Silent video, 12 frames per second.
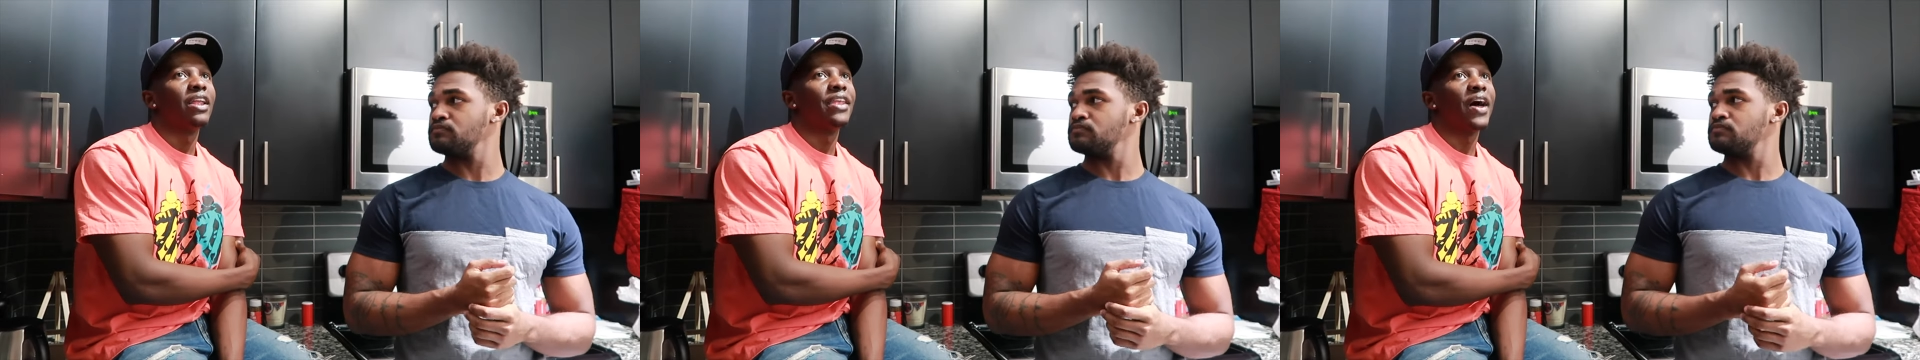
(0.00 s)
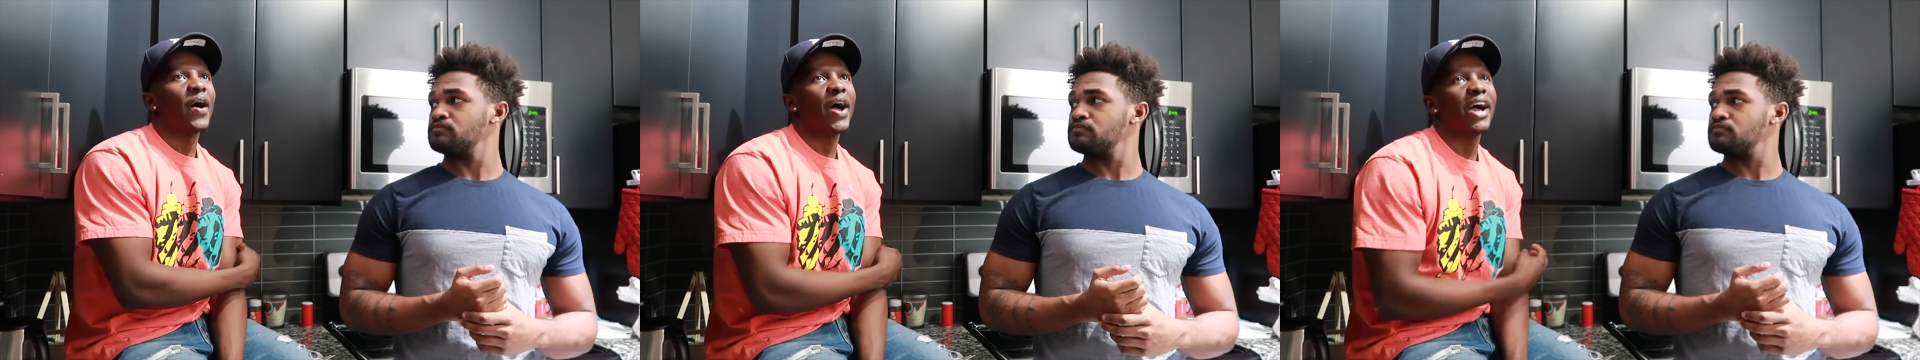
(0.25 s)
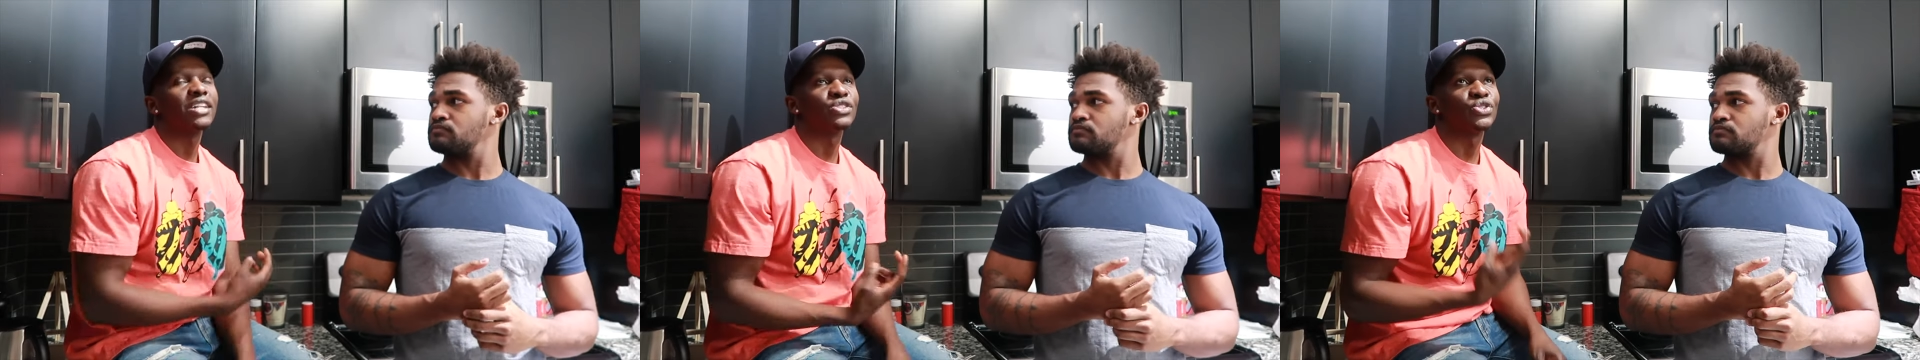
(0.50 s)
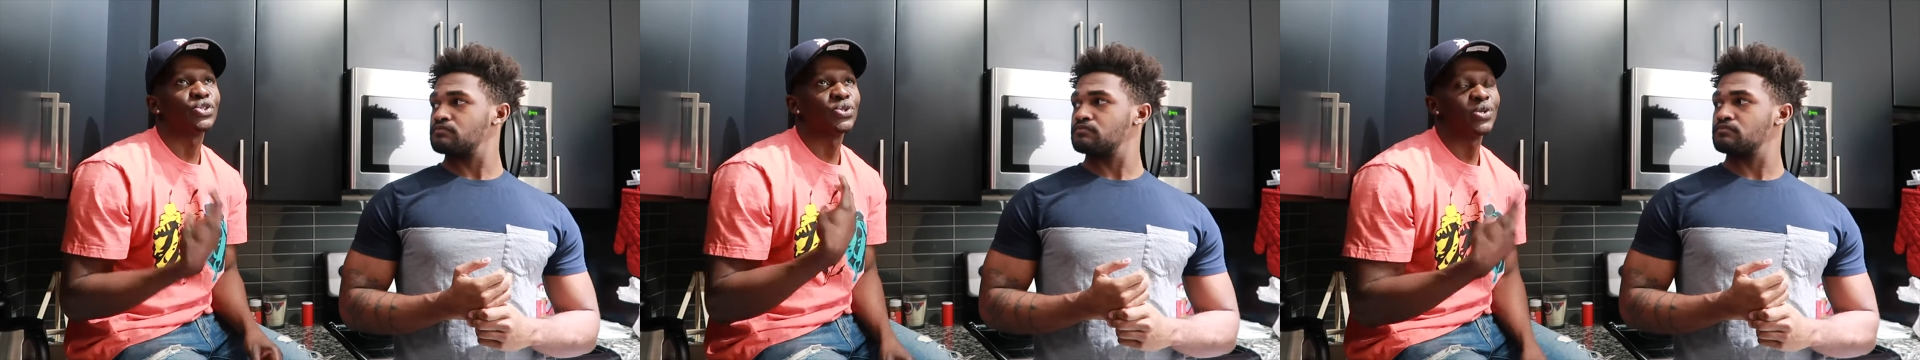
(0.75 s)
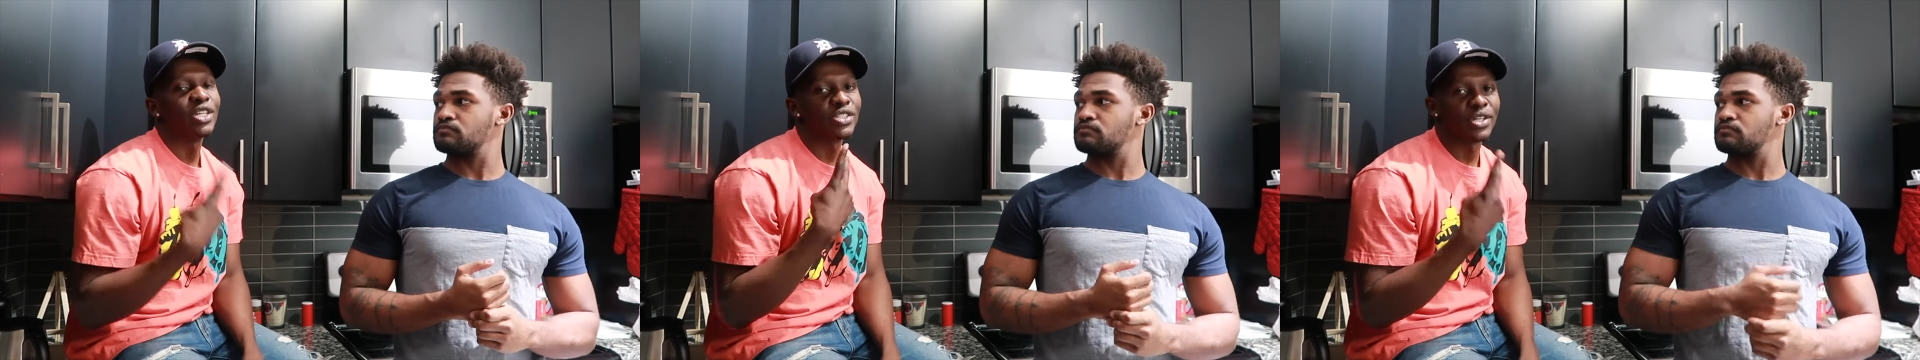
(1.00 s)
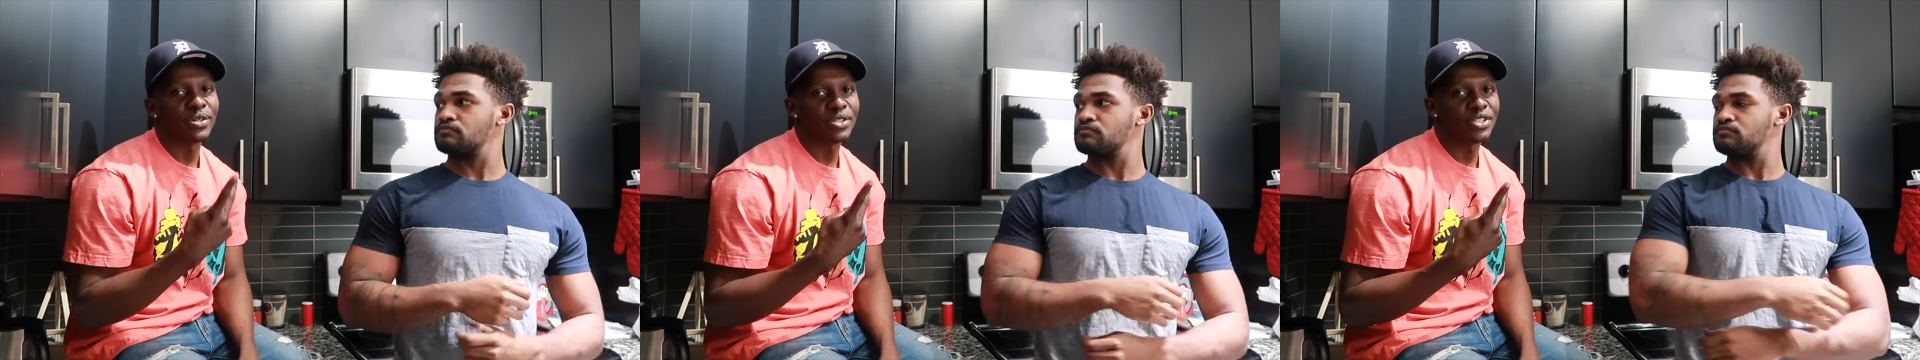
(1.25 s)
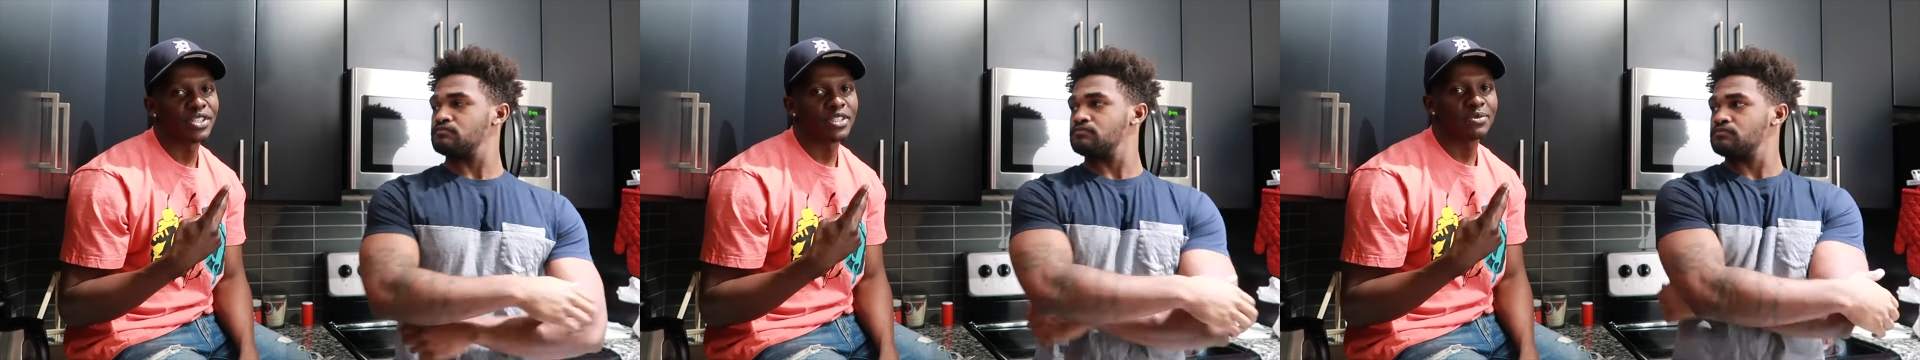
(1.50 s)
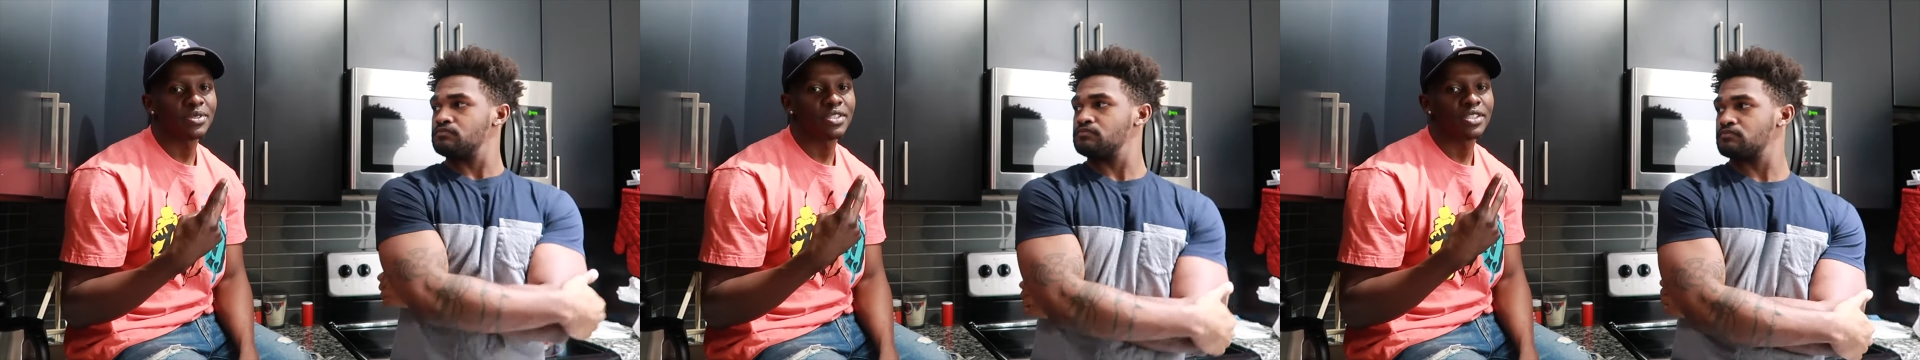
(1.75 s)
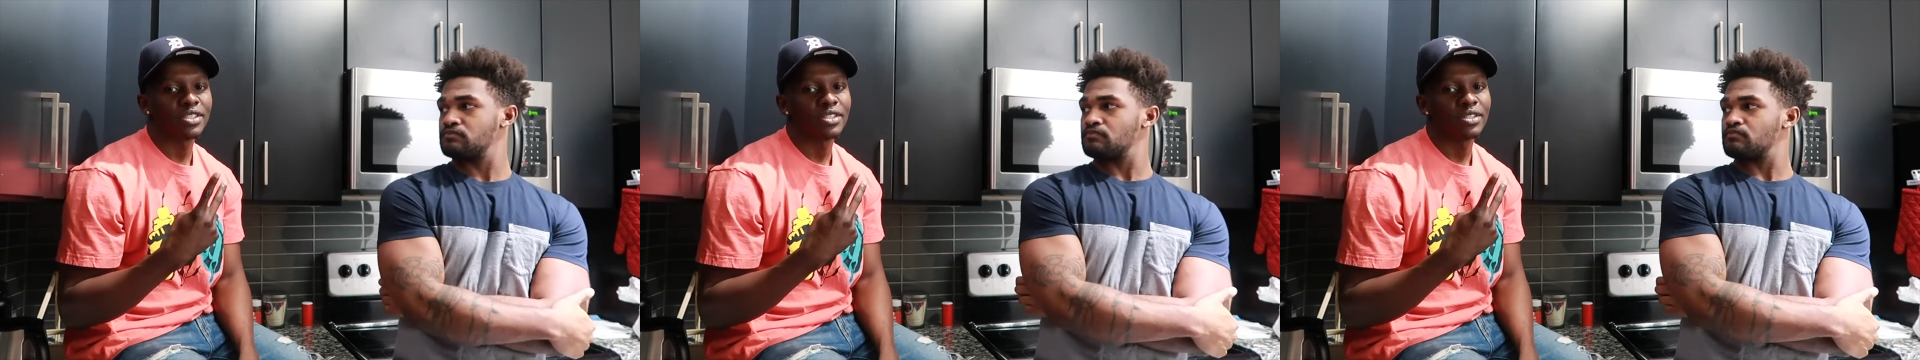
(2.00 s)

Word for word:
Speaker 1: now I had two internships.